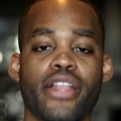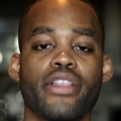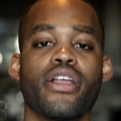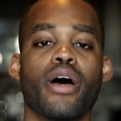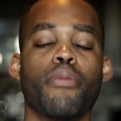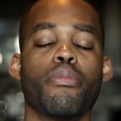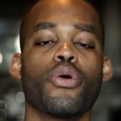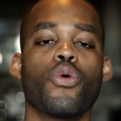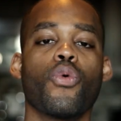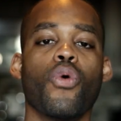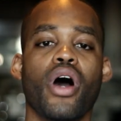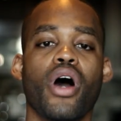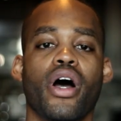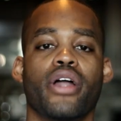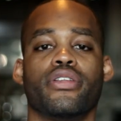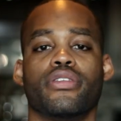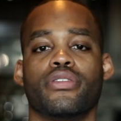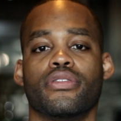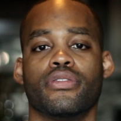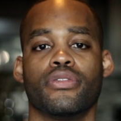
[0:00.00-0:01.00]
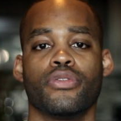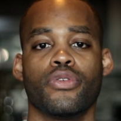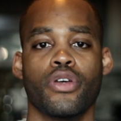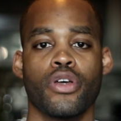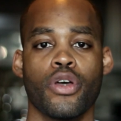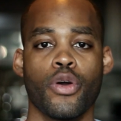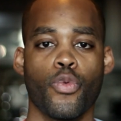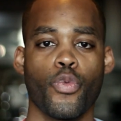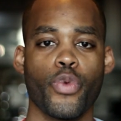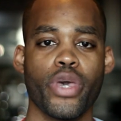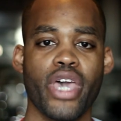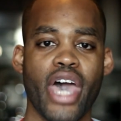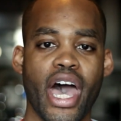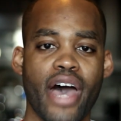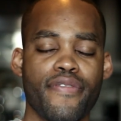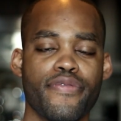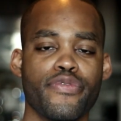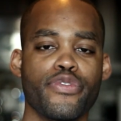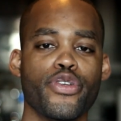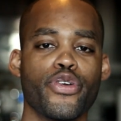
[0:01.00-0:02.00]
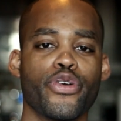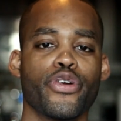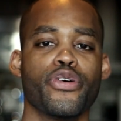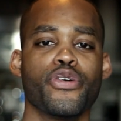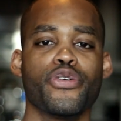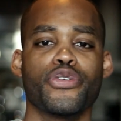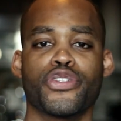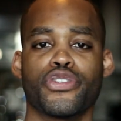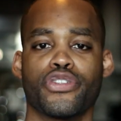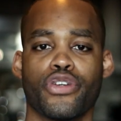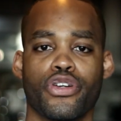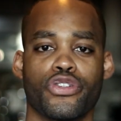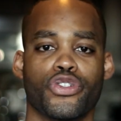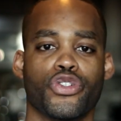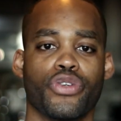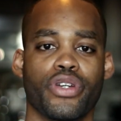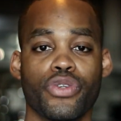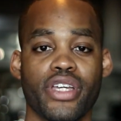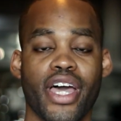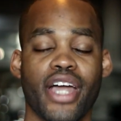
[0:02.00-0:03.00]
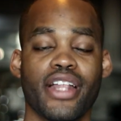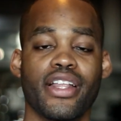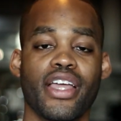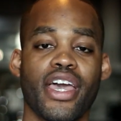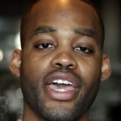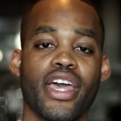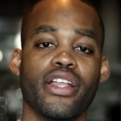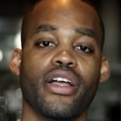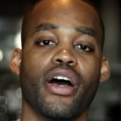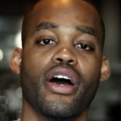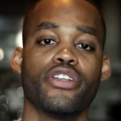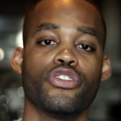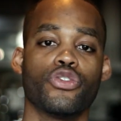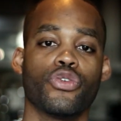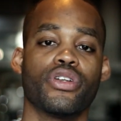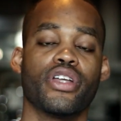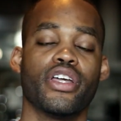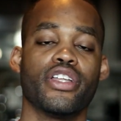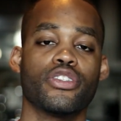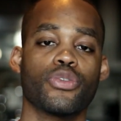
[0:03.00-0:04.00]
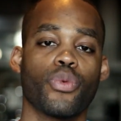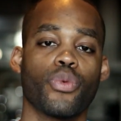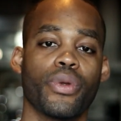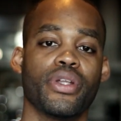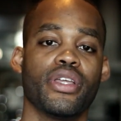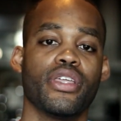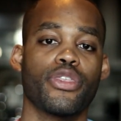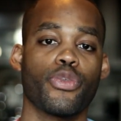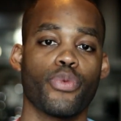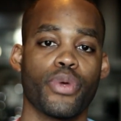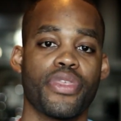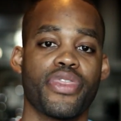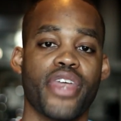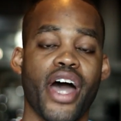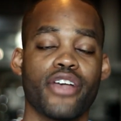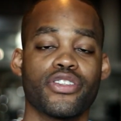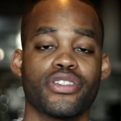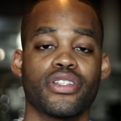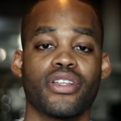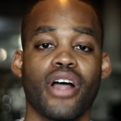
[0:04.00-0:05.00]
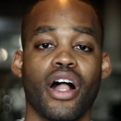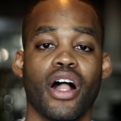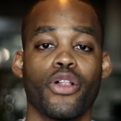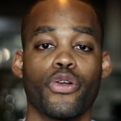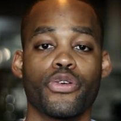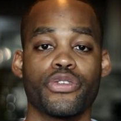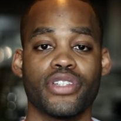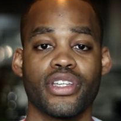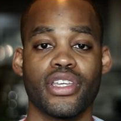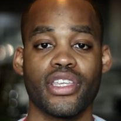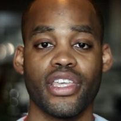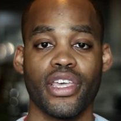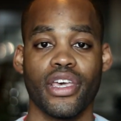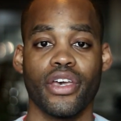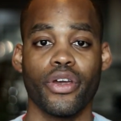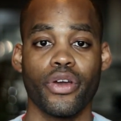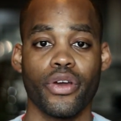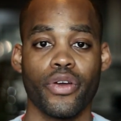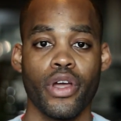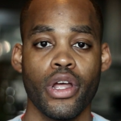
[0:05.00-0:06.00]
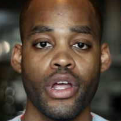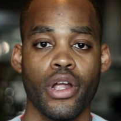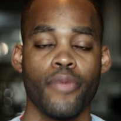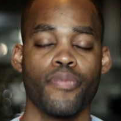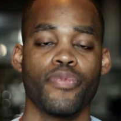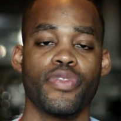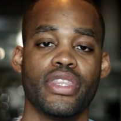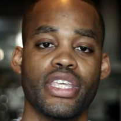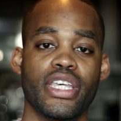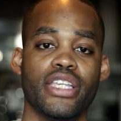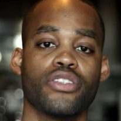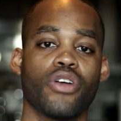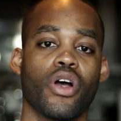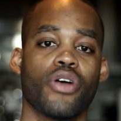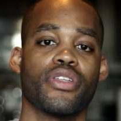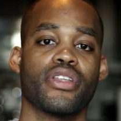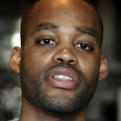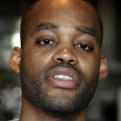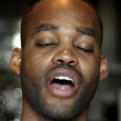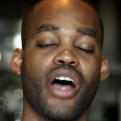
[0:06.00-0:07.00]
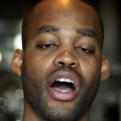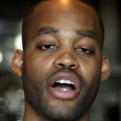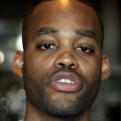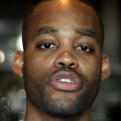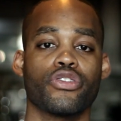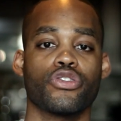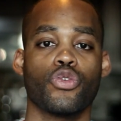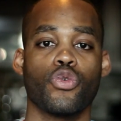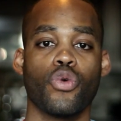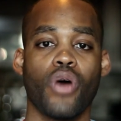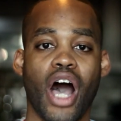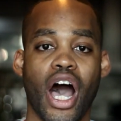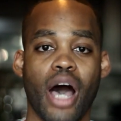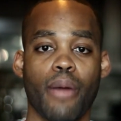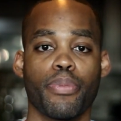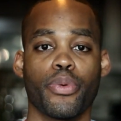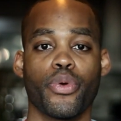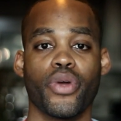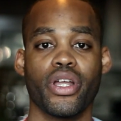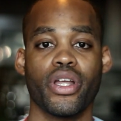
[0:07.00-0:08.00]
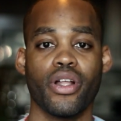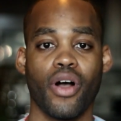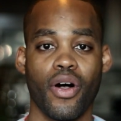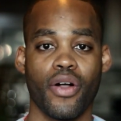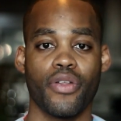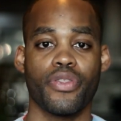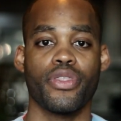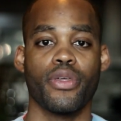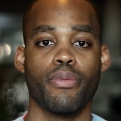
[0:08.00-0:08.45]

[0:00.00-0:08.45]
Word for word: number one, we have neurosurgery at $823,000 a year. These are the doctors who operate on the